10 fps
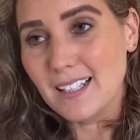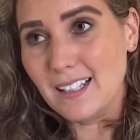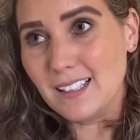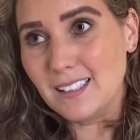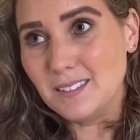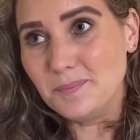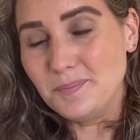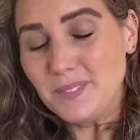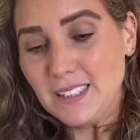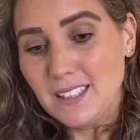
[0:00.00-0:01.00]

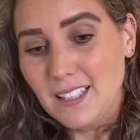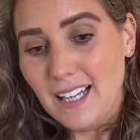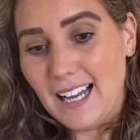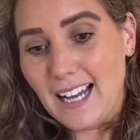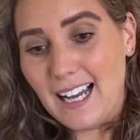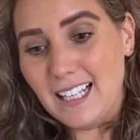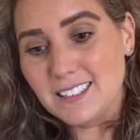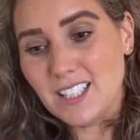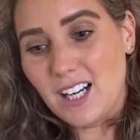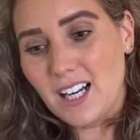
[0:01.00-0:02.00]

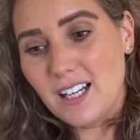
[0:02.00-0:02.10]
and